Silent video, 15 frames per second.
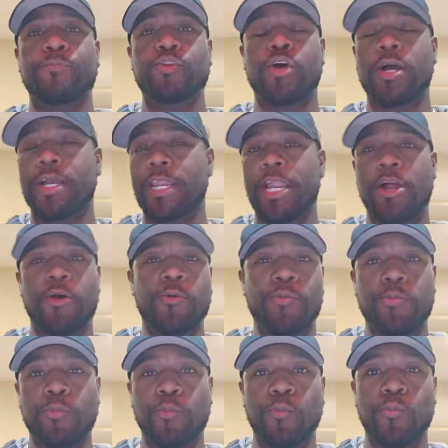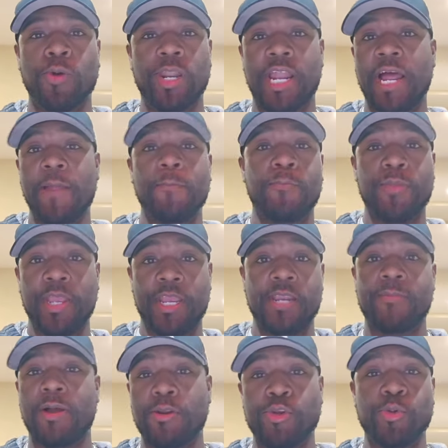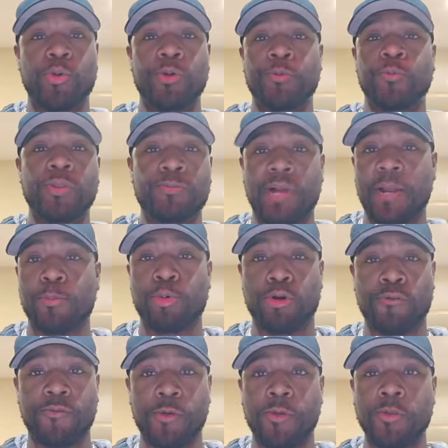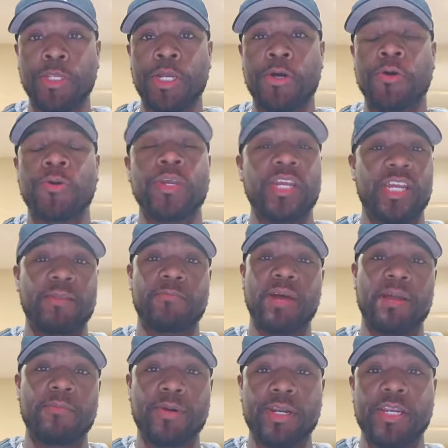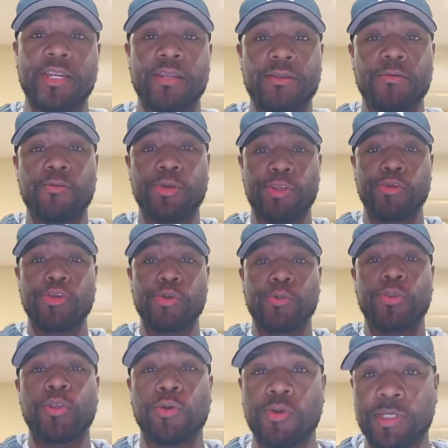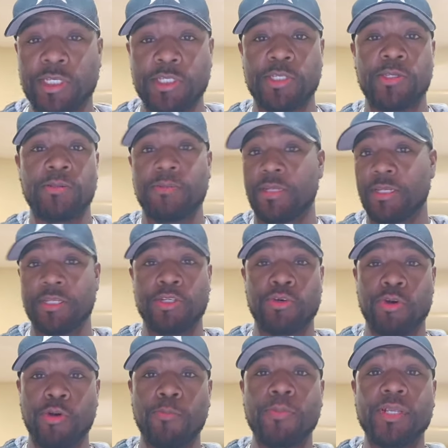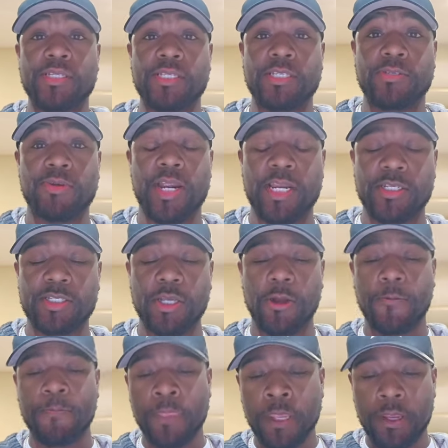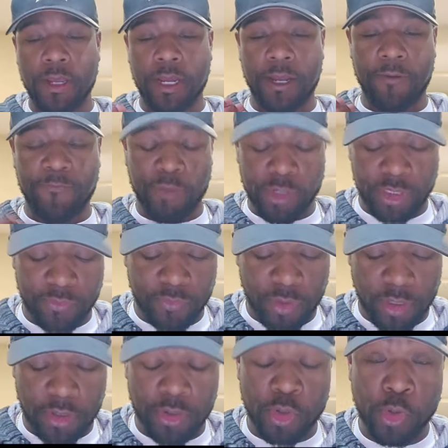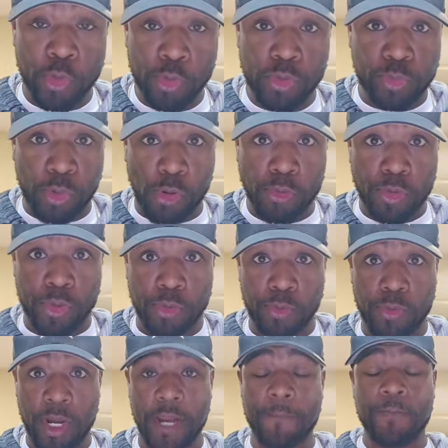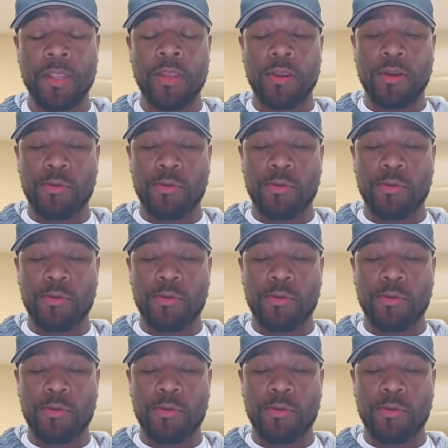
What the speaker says: talking out what I'm thinking about doing with my portfolio and my money. What you do with yours is your own business, right? So first of all, who's Roku, right?